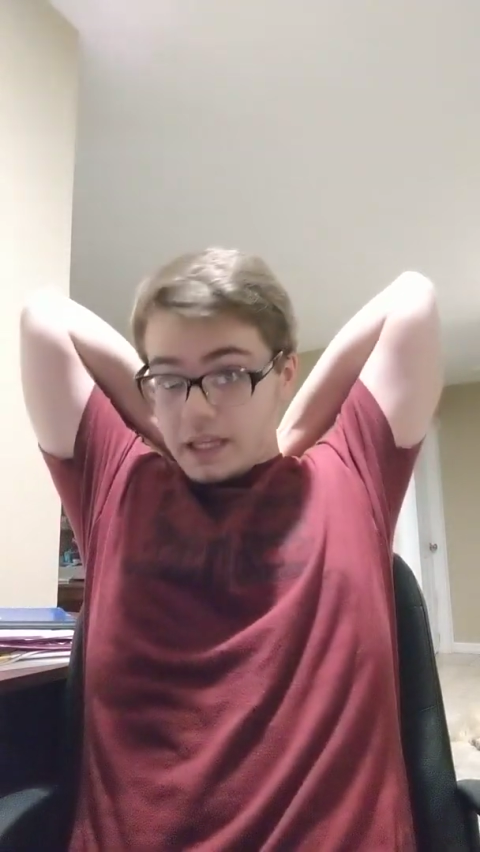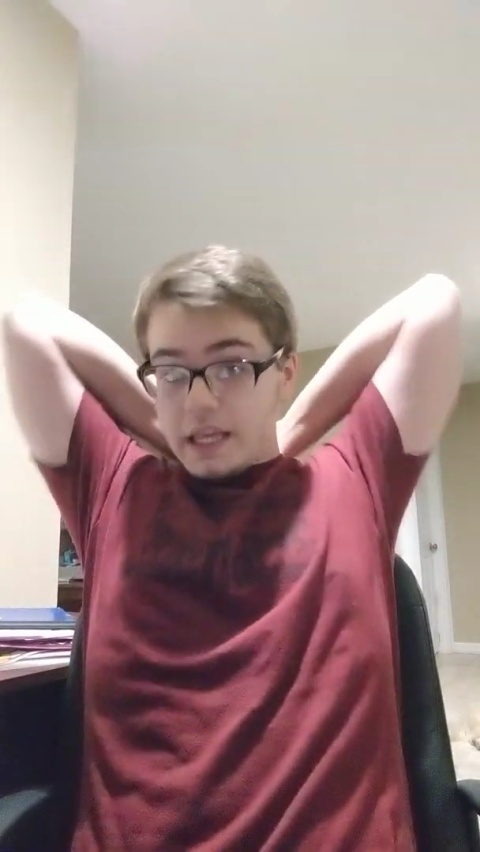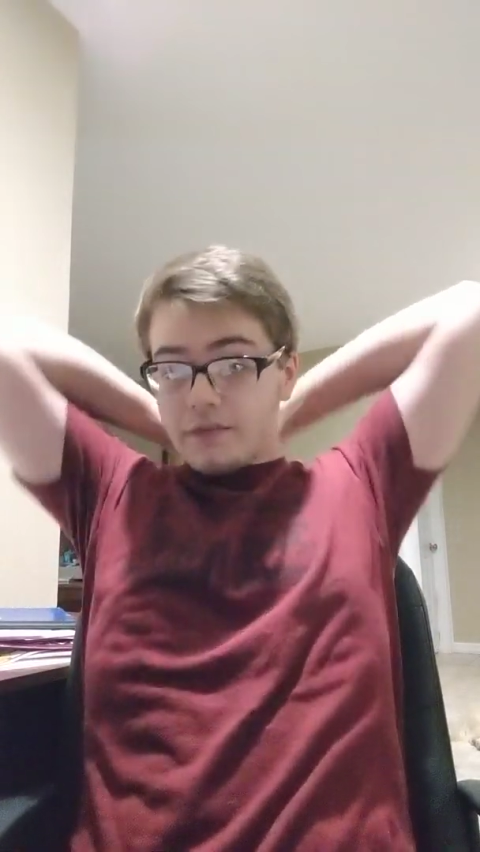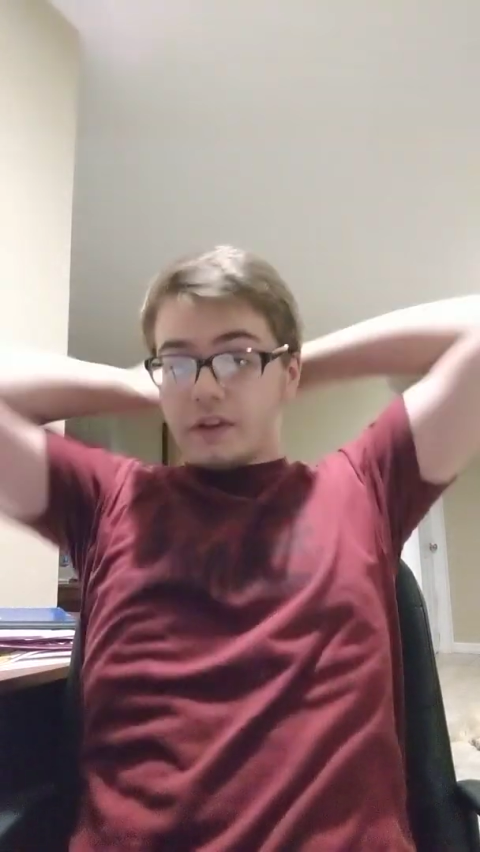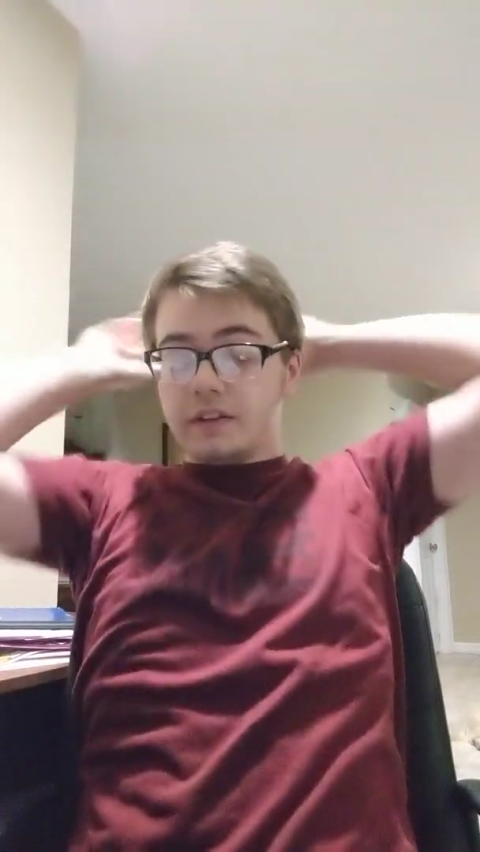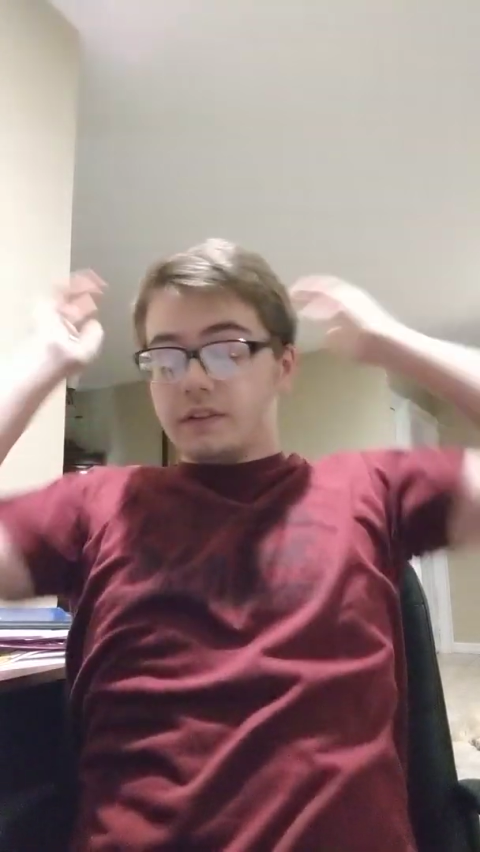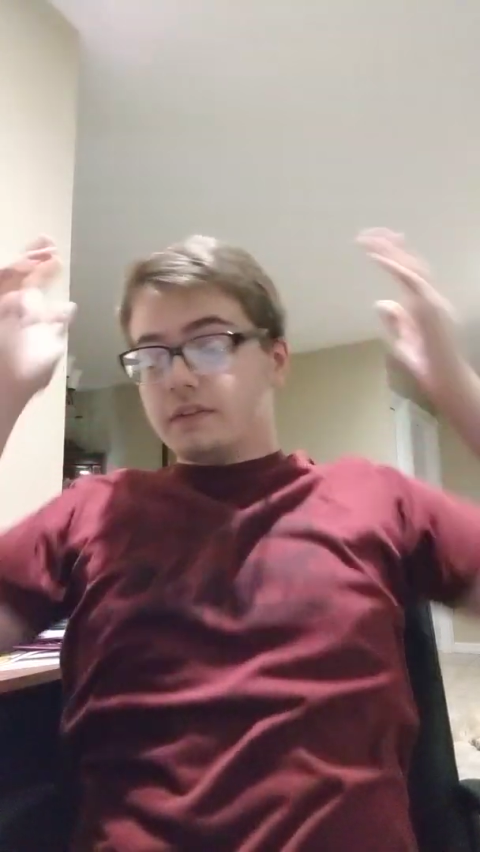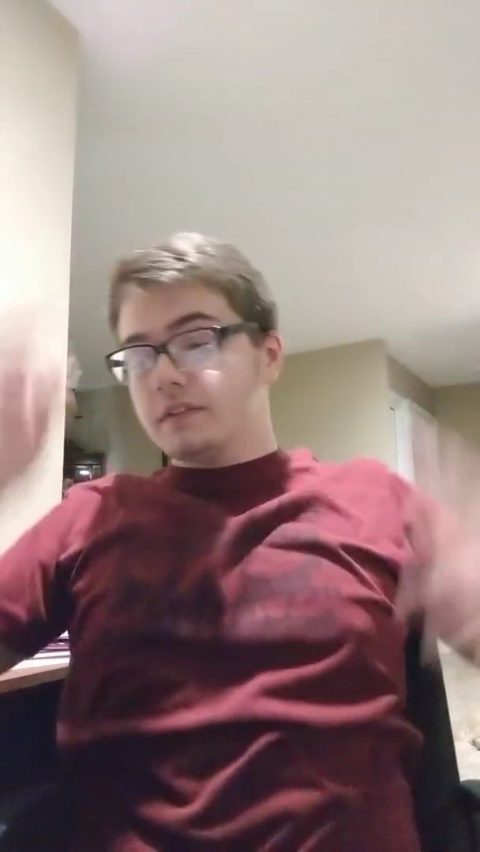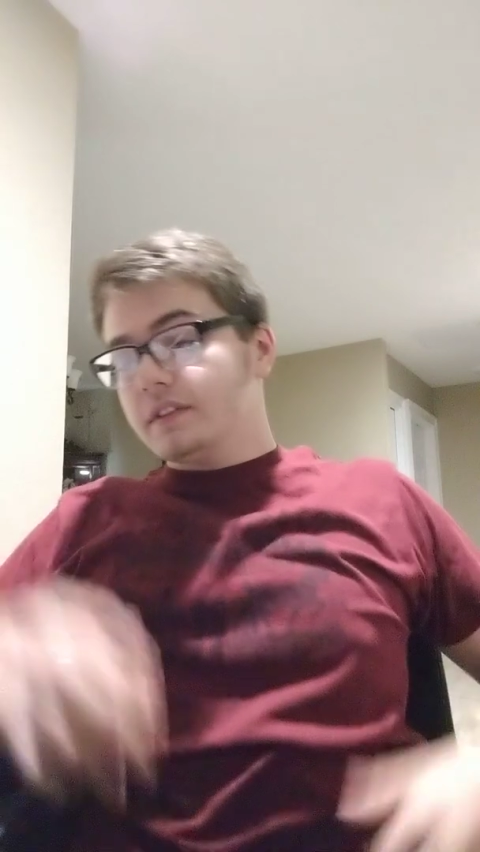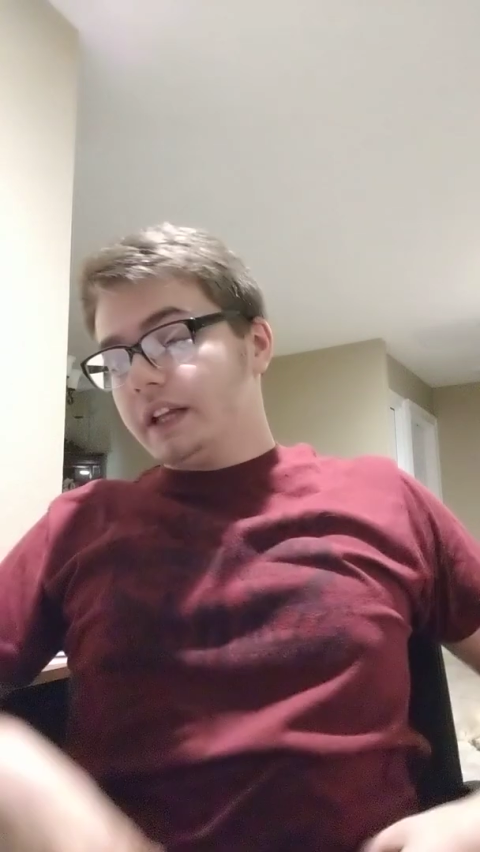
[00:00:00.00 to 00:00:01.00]
Even
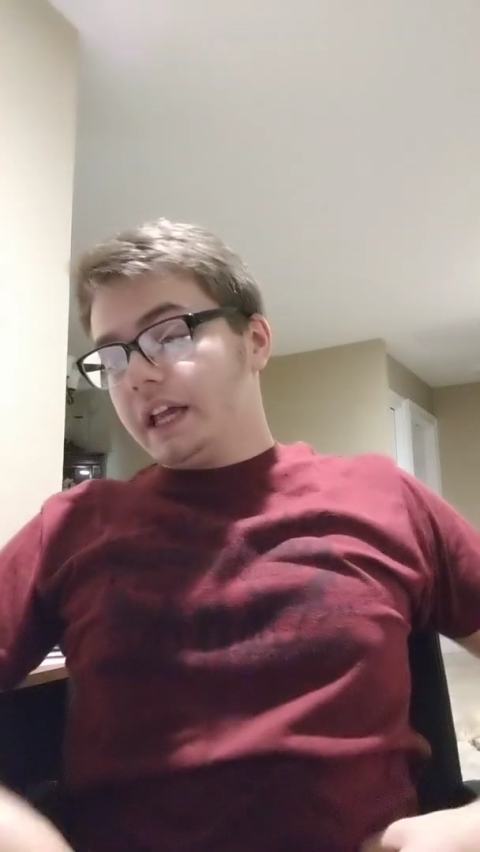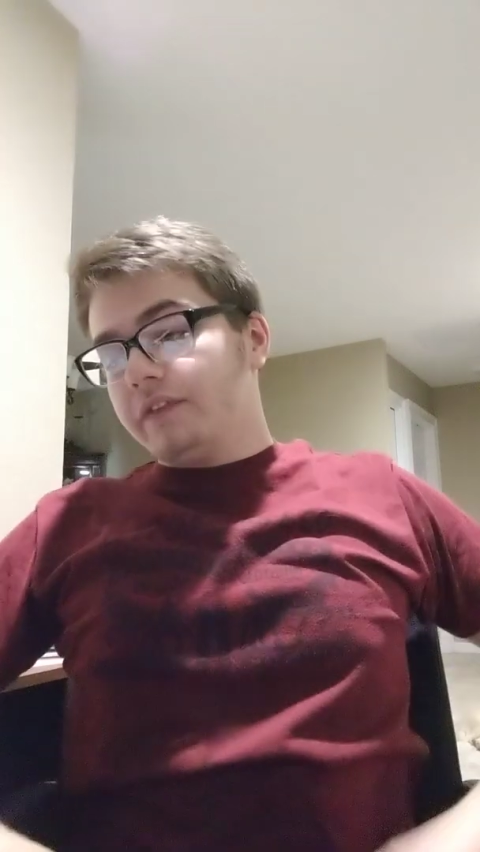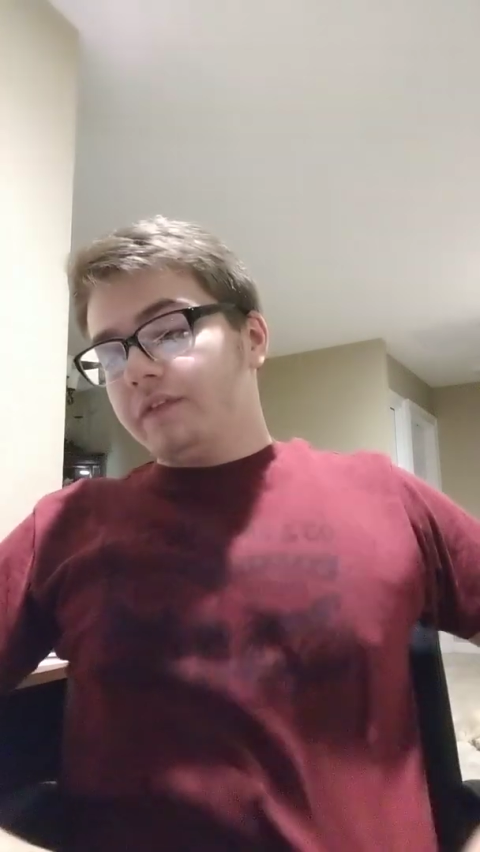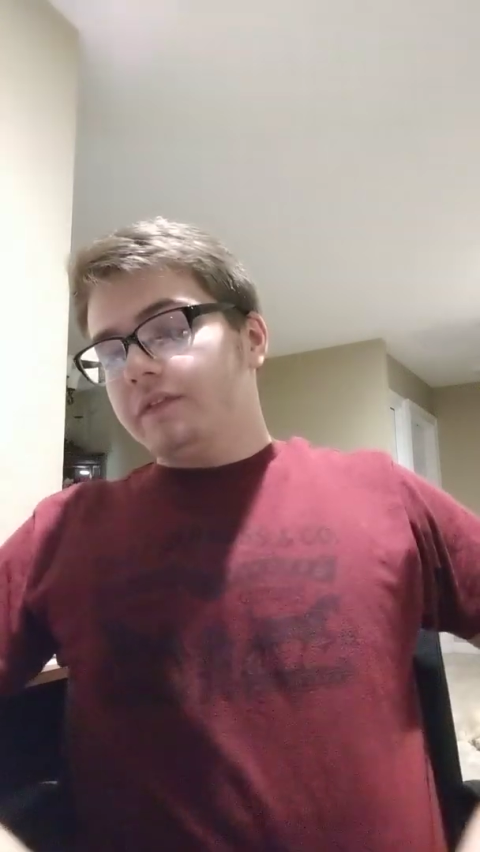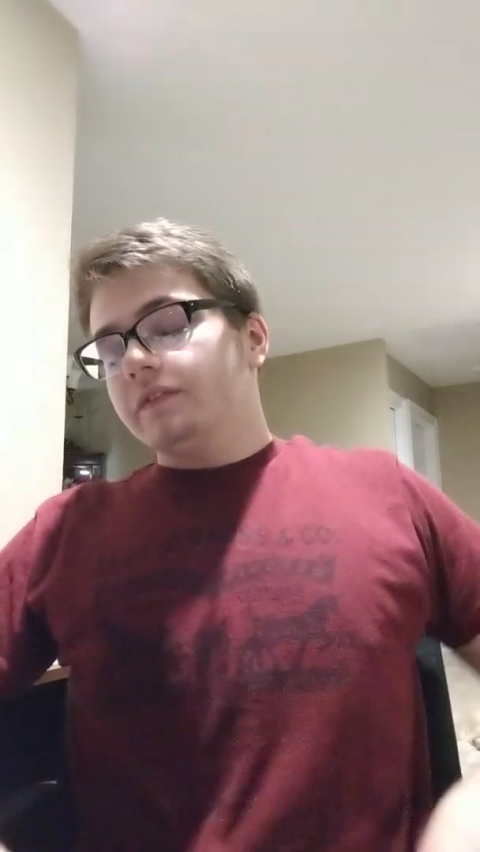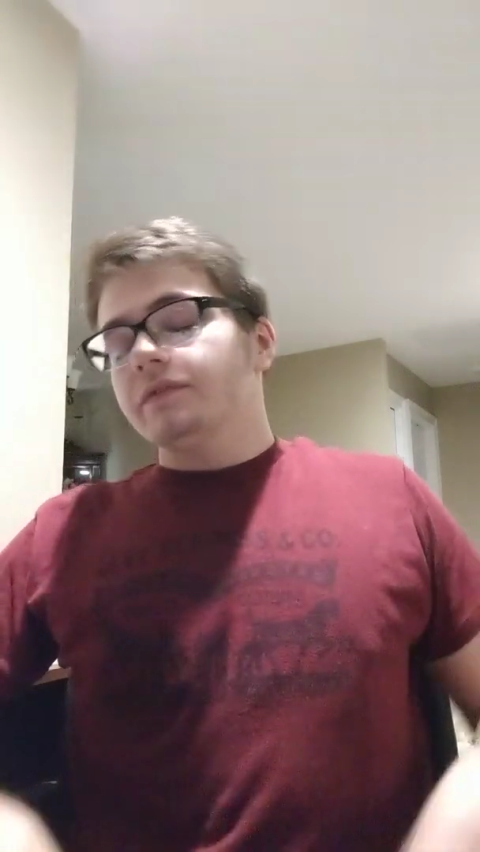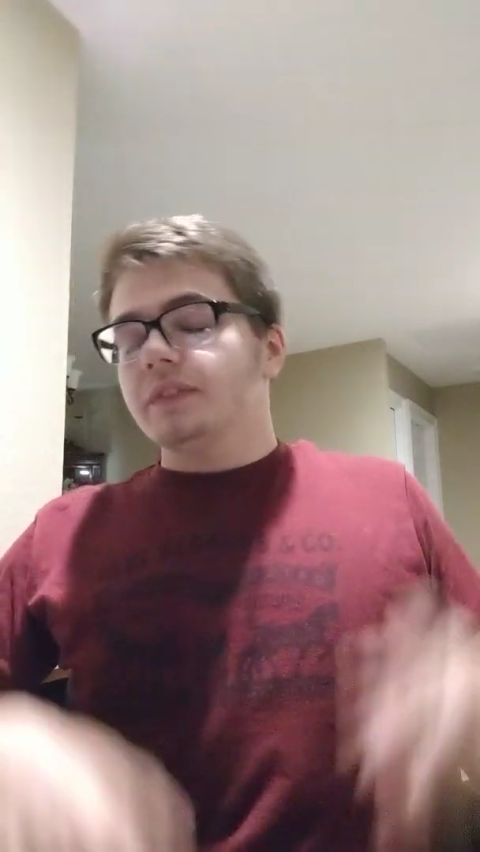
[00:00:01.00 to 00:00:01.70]
if